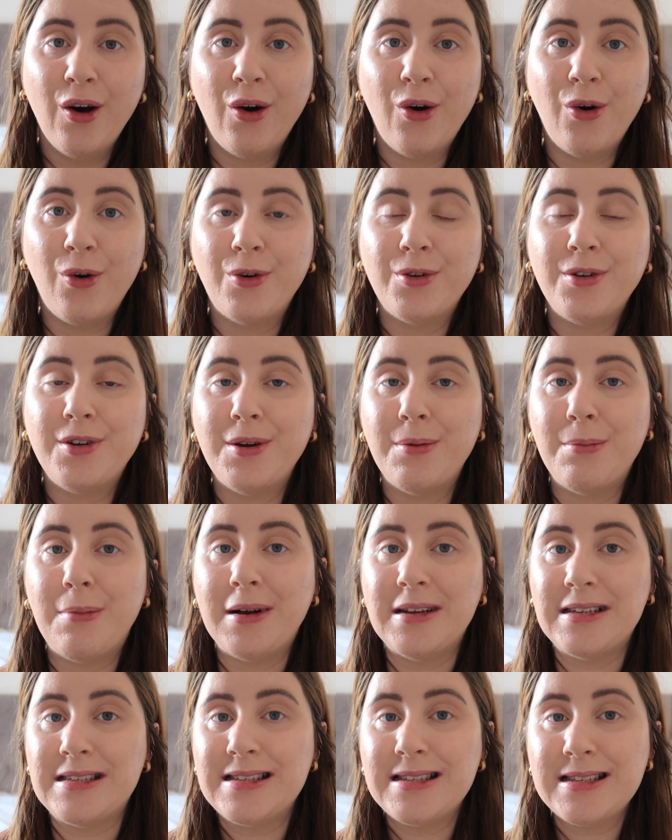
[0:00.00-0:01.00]
on
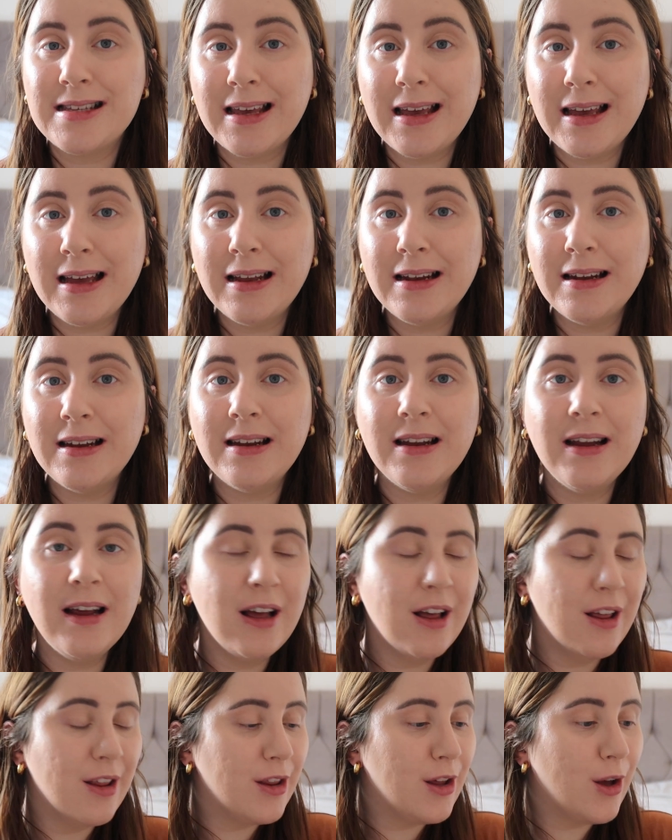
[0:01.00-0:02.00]
my skin.
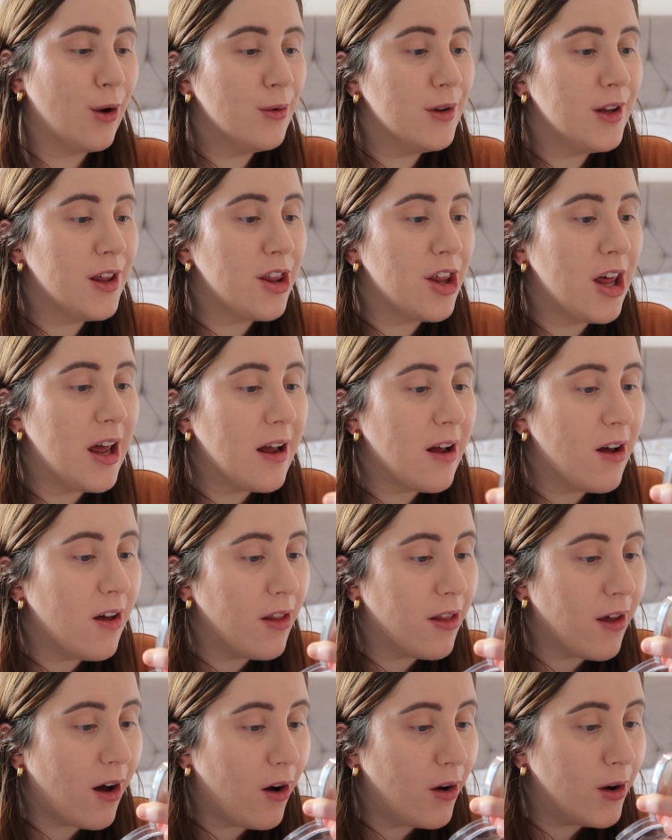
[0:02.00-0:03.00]
The only thing
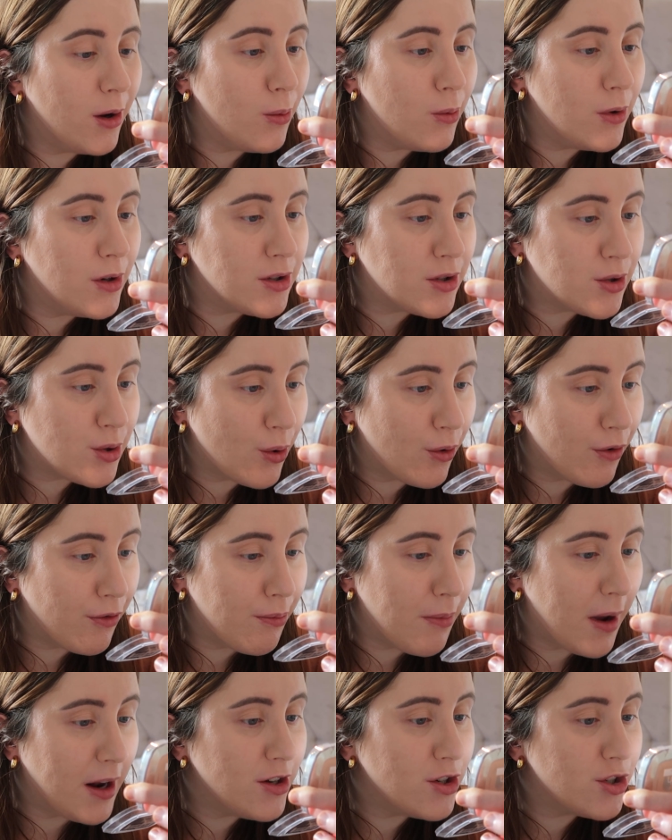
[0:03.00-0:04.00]
that I would sort of
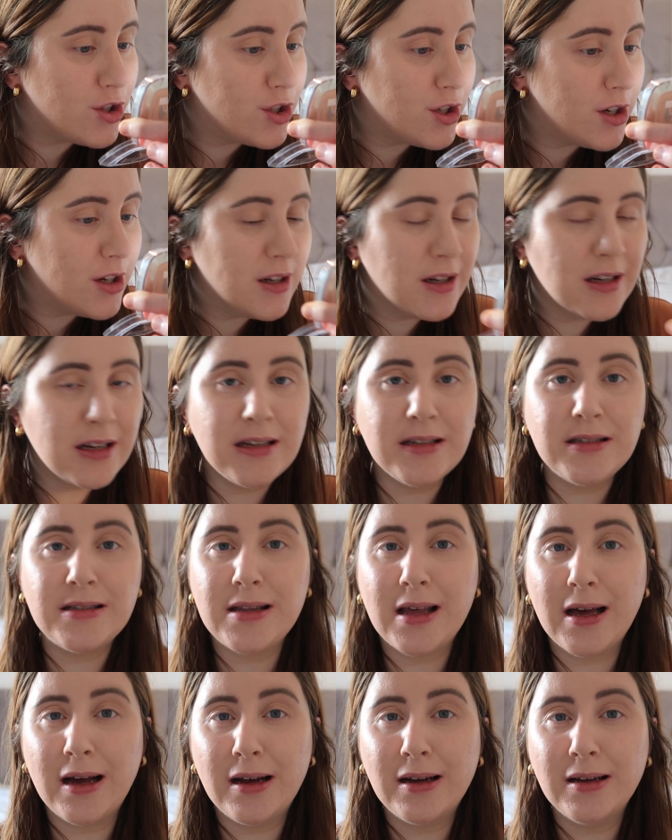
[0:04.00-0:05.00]
mention is
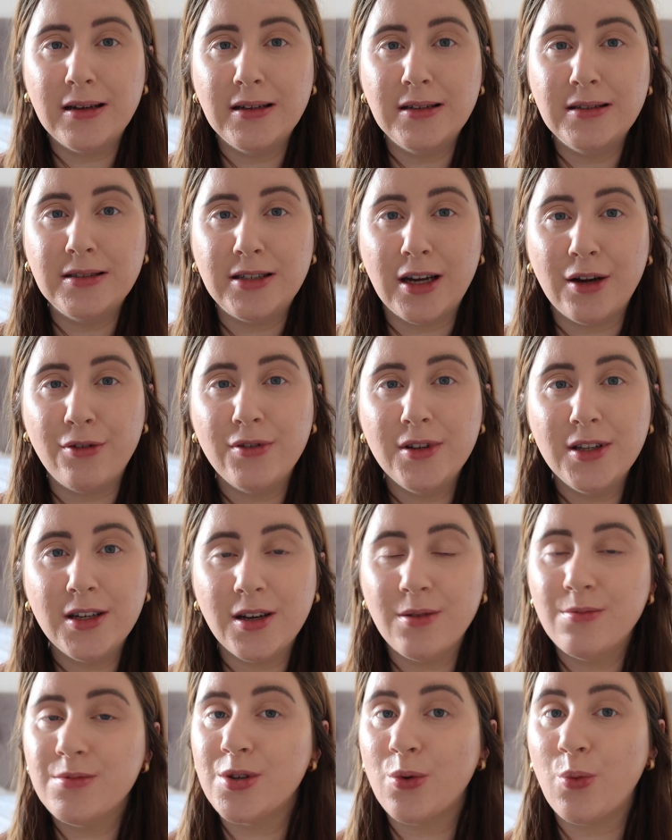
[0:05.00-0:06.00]
that it definitely
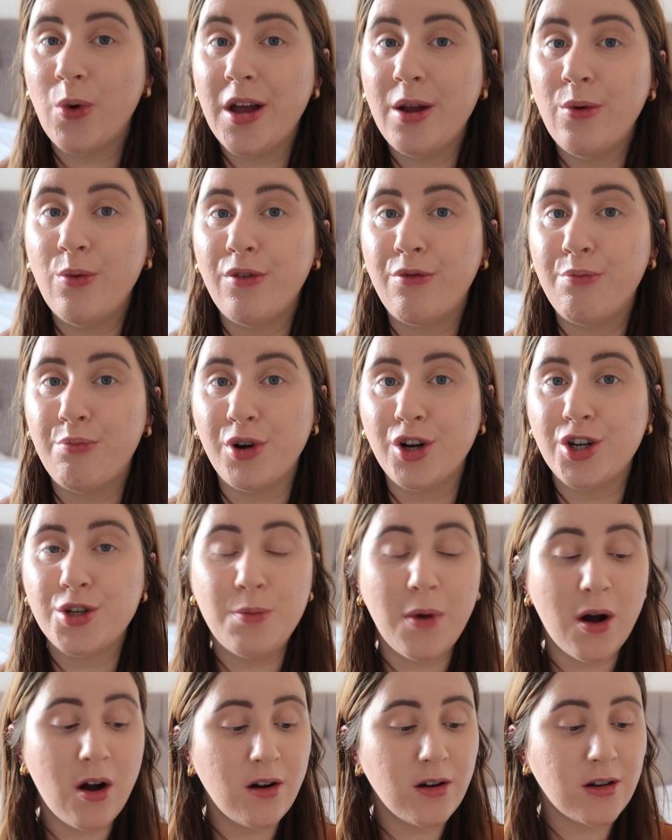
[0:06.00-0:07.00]
comes away with
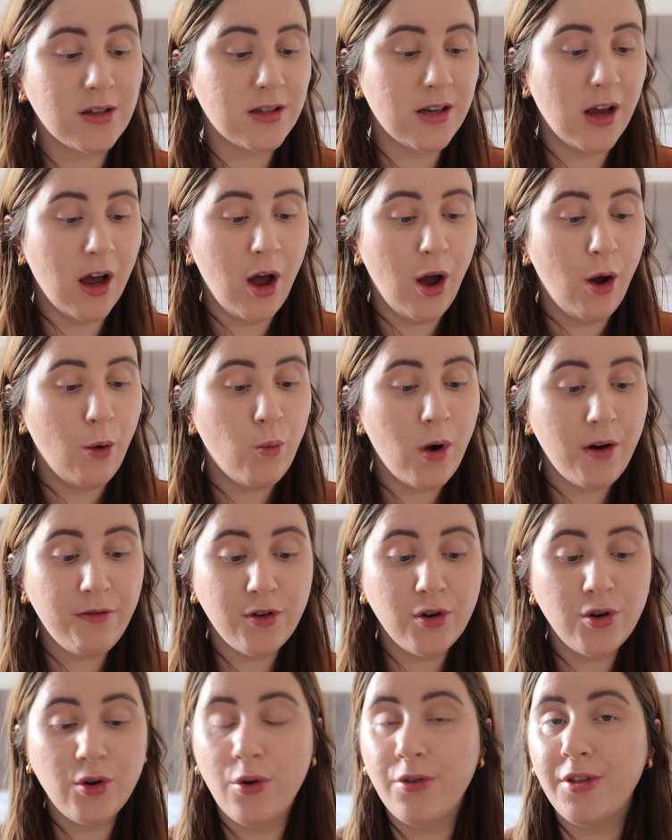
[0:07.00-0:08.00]
brush marks.
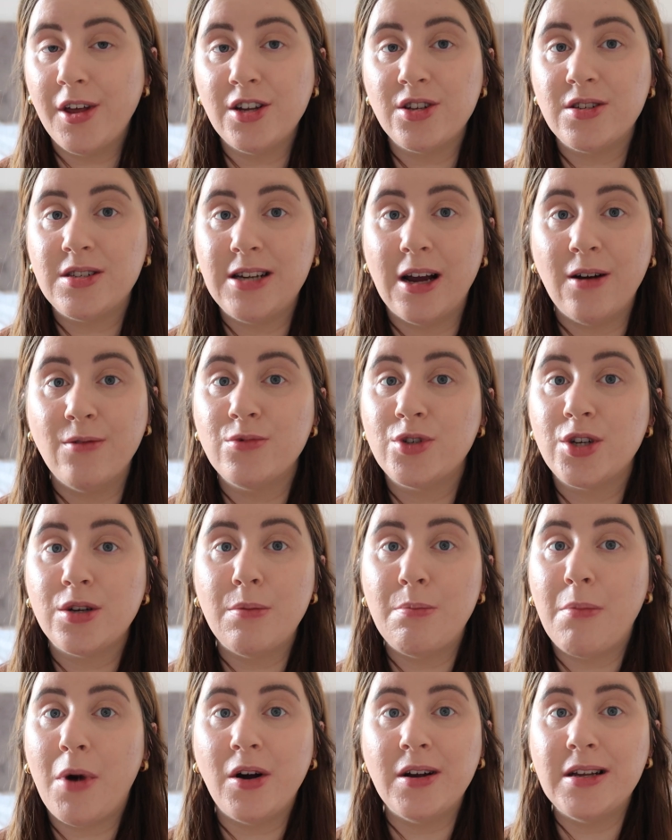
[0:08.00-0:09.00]
Whether or not that's down
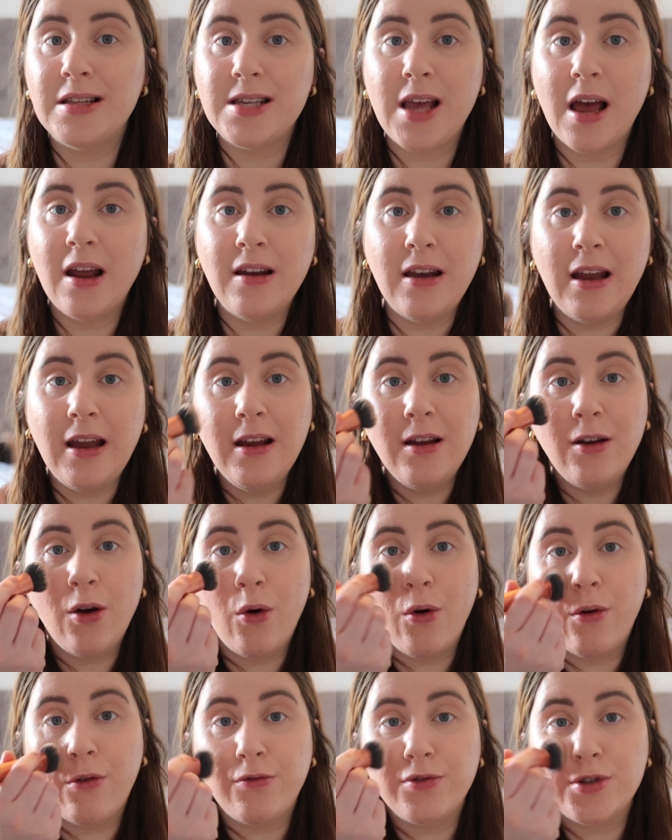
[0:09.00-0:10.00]
to my technique
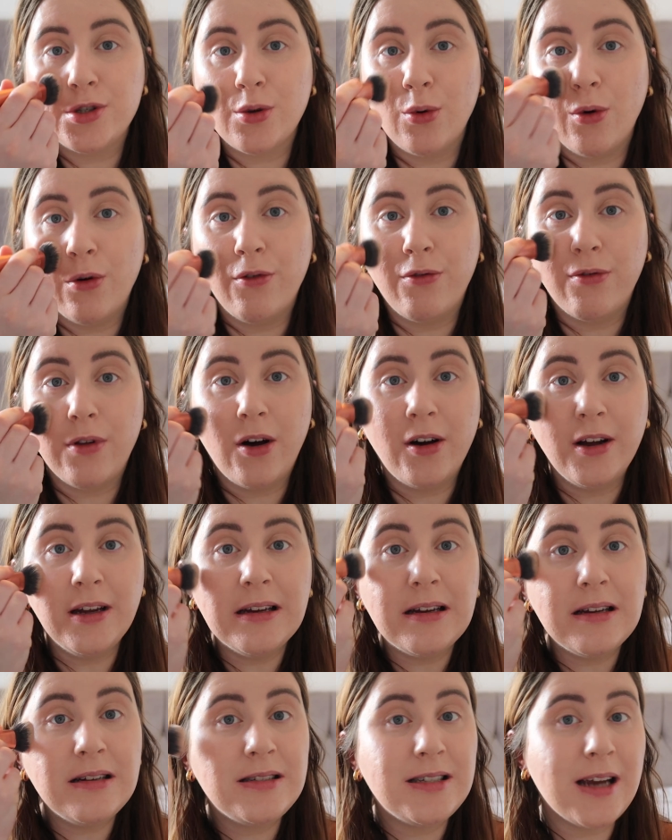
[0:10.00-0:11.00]
of sort of
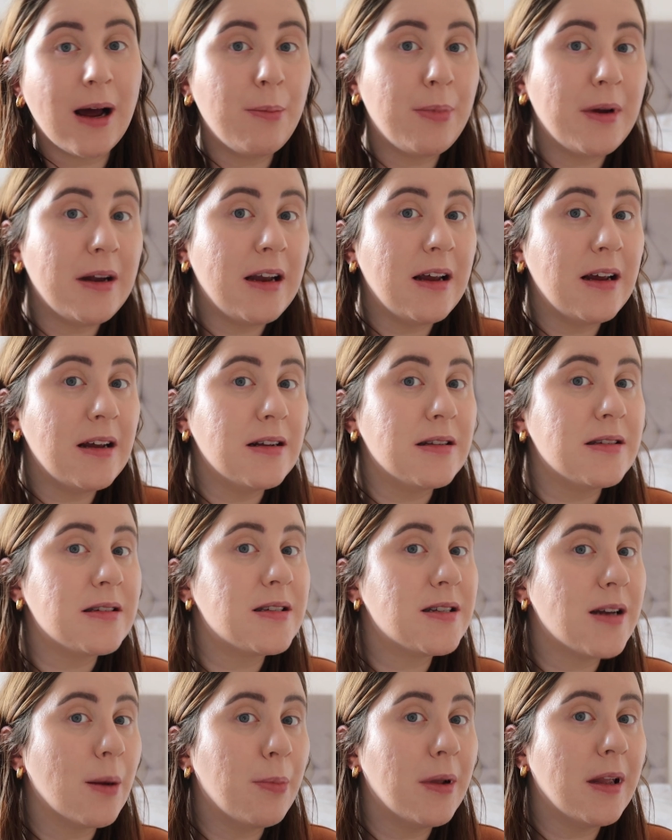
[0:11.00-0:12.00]
like dabbing it and
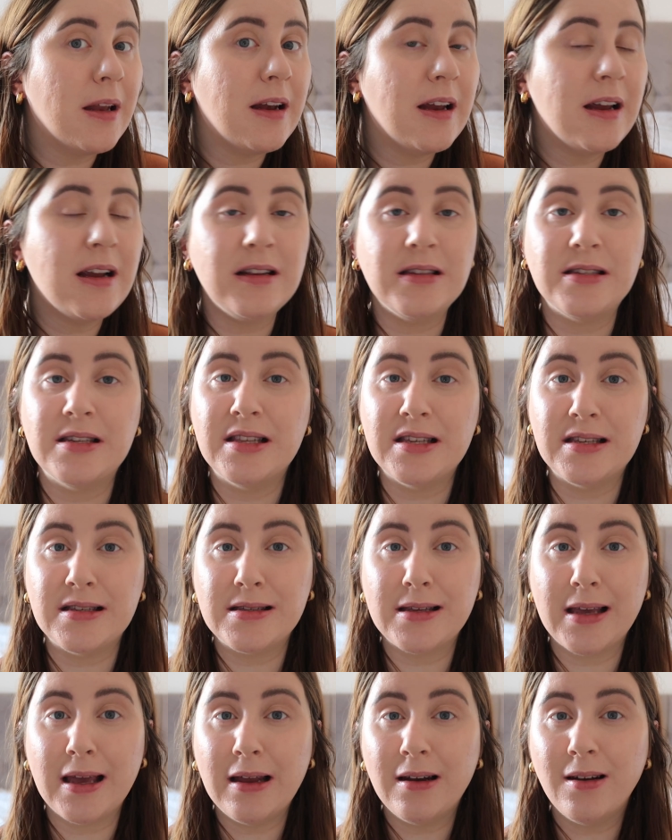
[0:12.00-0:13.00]
stippling it into the
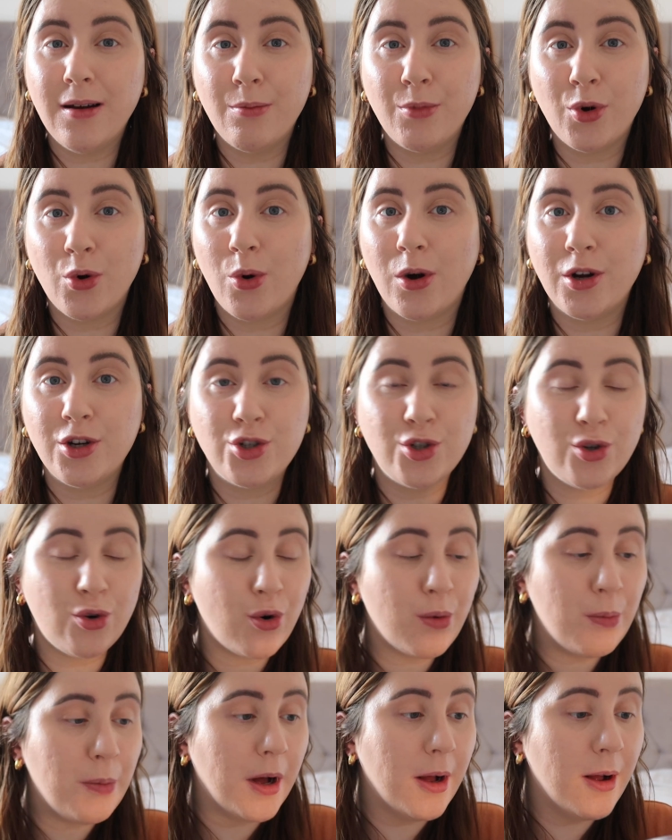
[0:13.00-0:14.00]
skin, I'm not quite
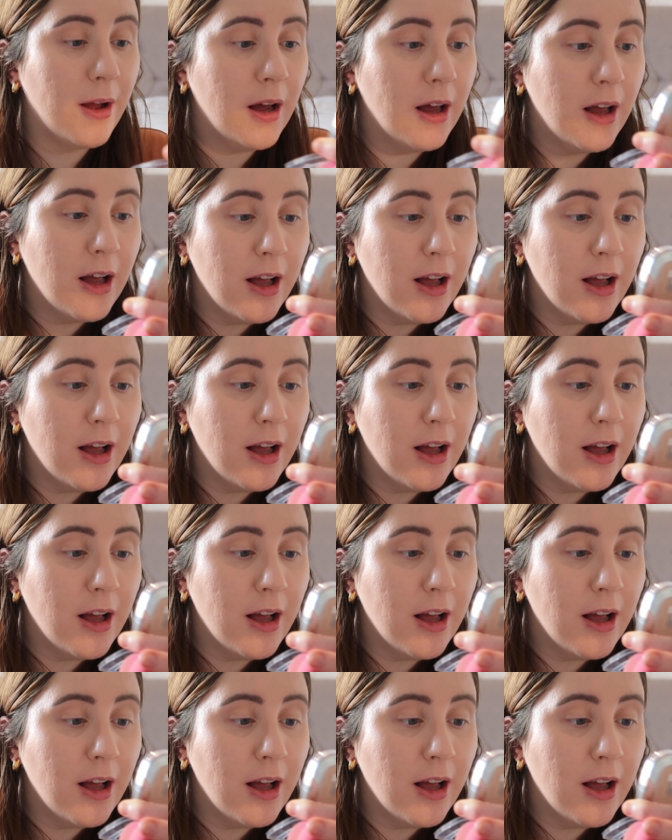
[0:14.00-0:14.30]
sure, but